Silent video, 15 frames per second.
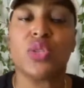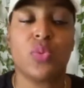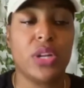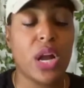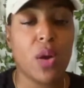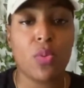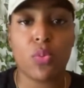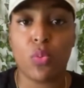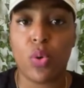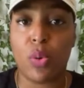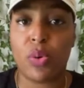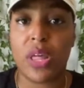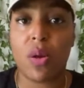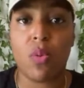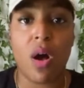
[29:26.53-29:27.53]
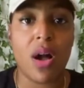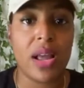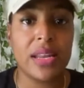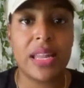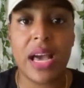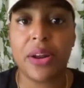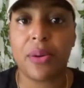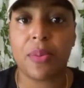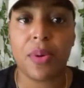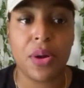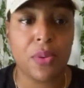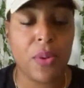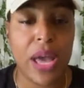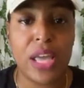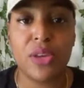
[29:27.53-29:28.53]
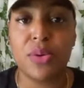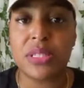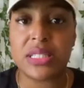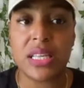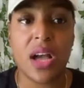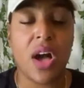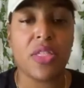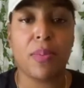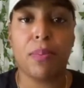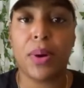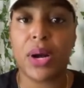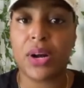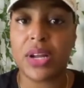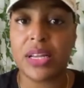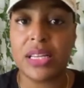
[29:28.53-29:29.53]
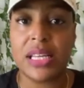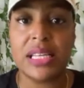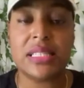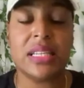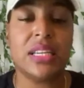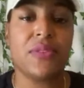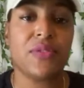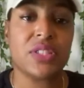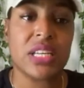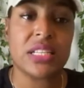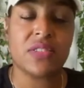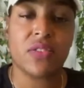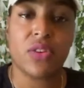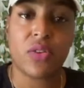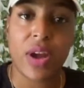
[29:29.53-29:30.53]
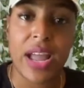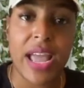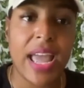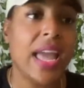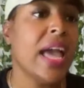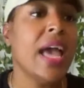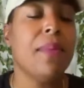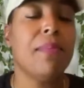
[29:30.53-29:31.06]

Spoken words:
So when they're walking down the runway, you see all the burgundies and different shades of gray.